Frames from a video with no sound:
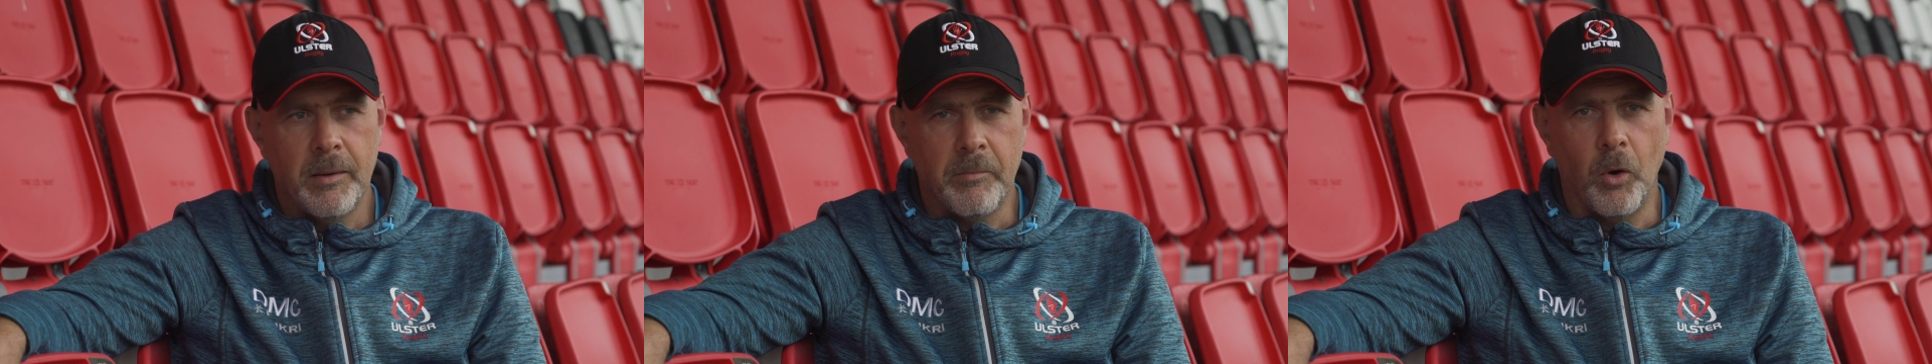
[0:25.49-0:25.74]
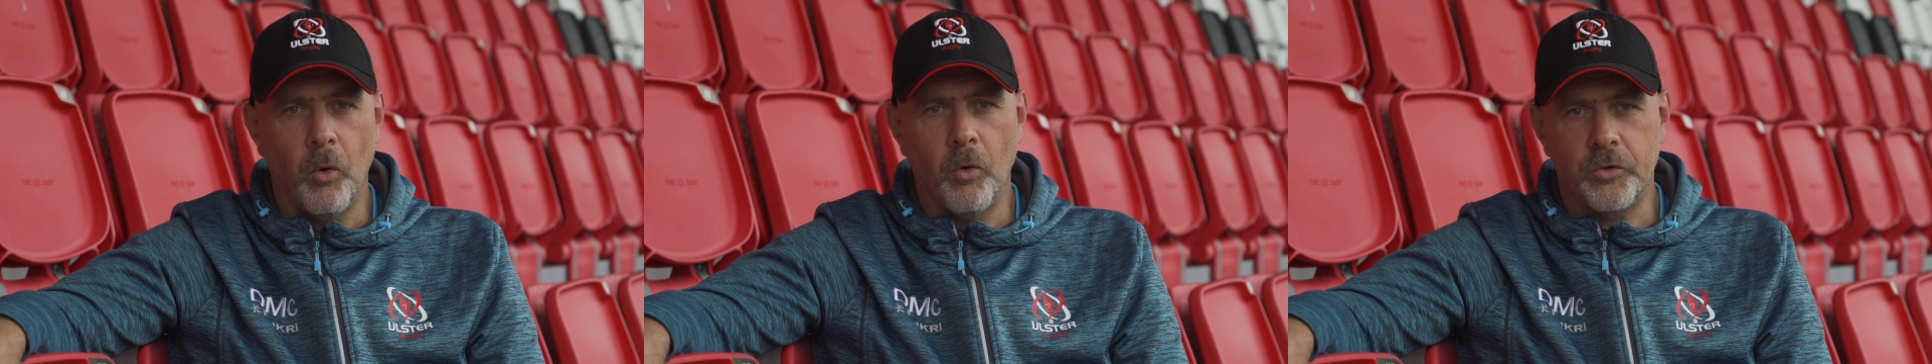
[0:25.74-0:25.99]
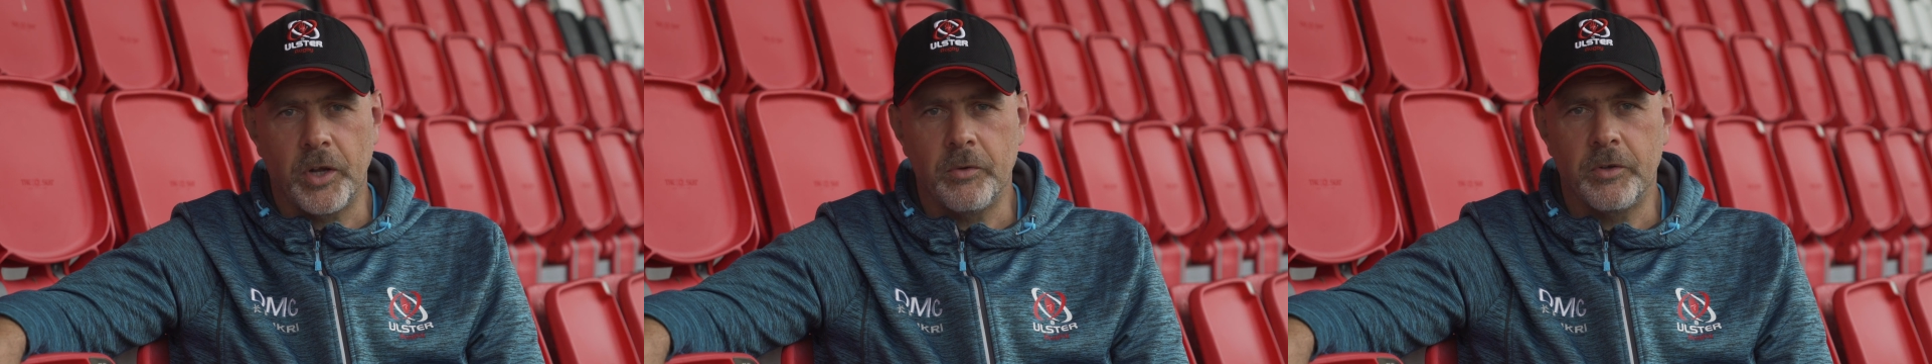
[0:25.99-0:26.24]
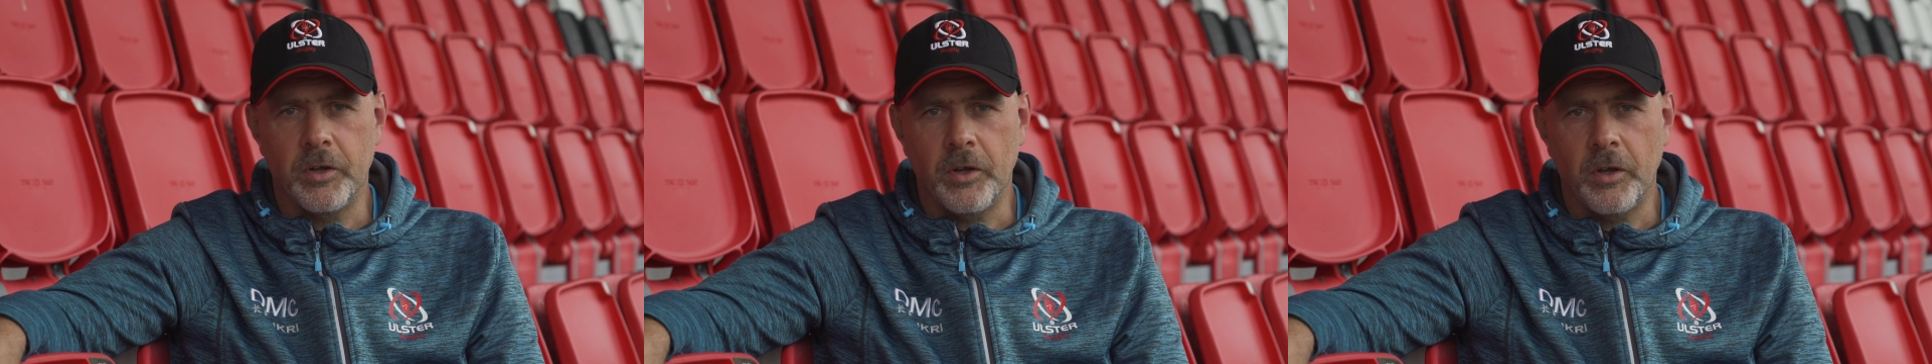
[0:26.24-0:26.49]
but also
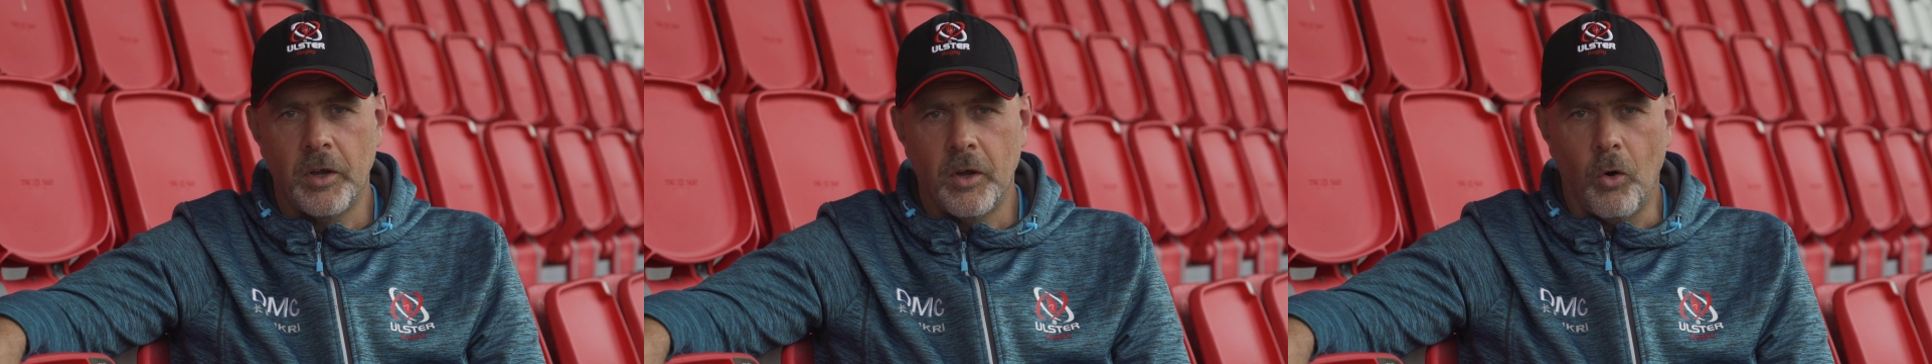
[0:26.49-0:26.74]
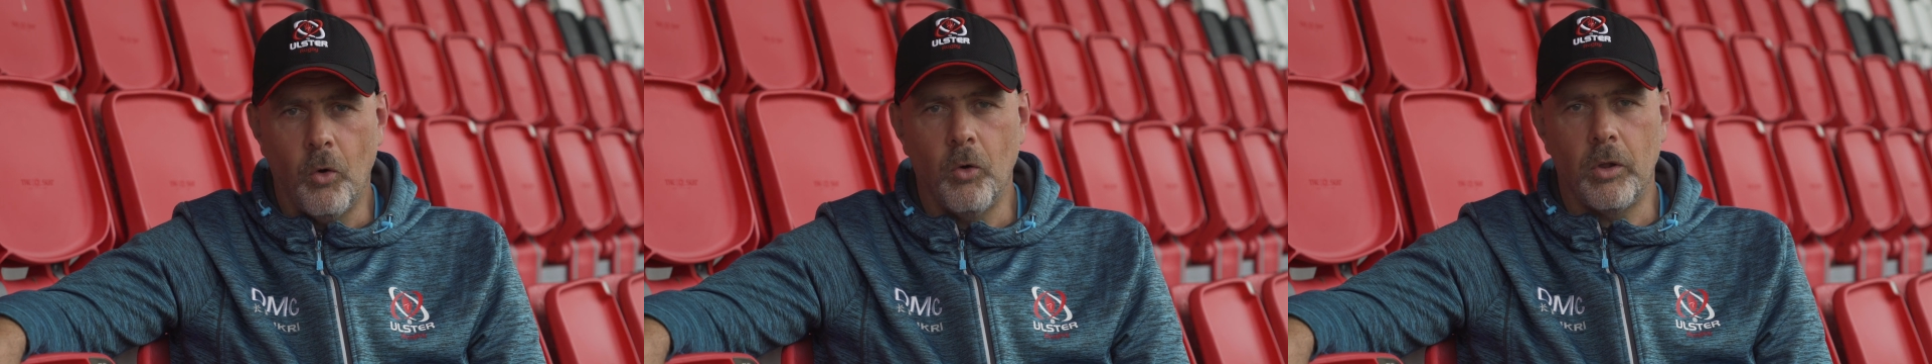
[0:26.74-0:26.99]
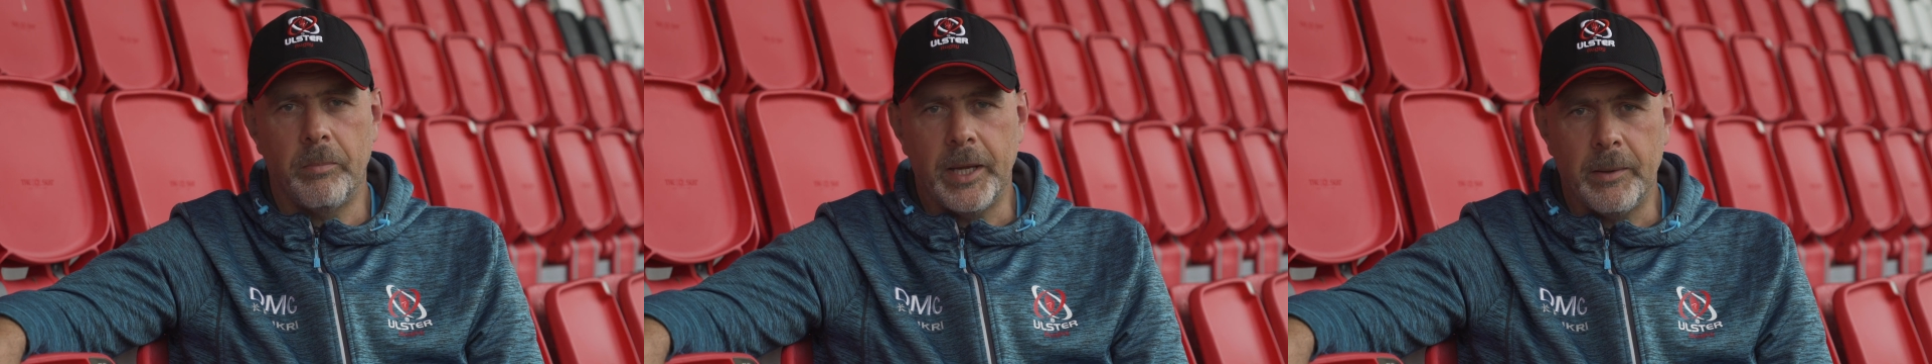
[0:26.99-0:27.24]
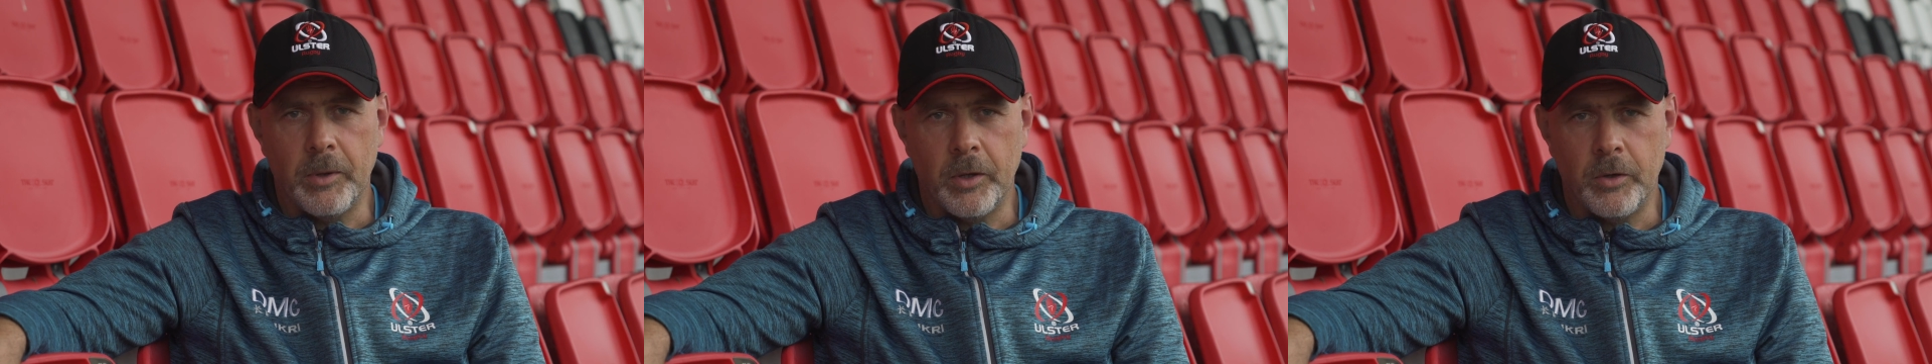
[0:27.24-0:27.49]
to all the
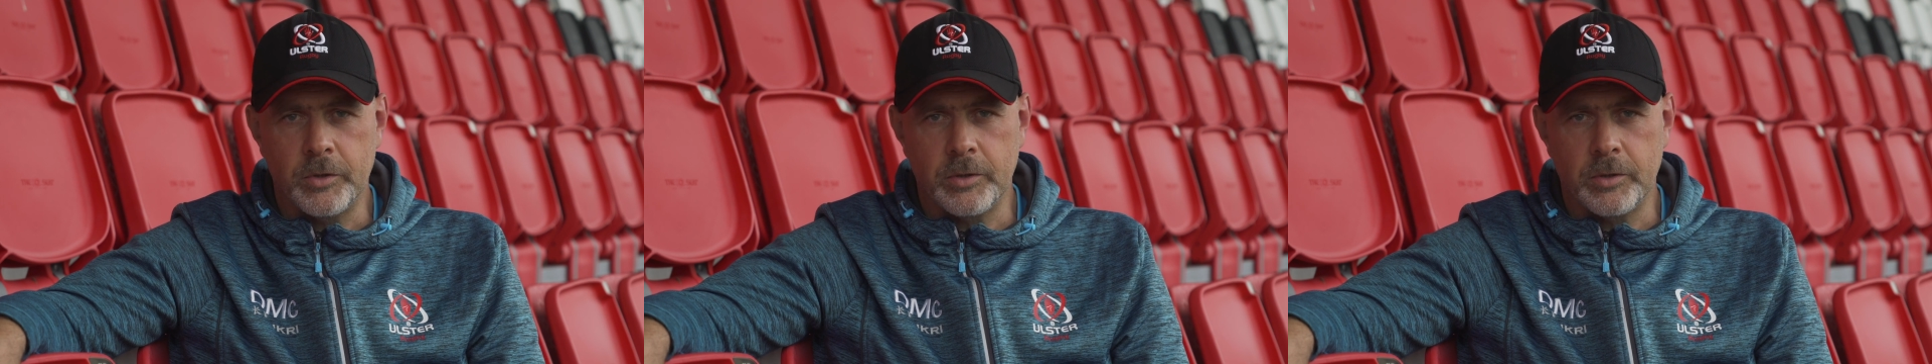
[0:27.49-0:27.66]
people who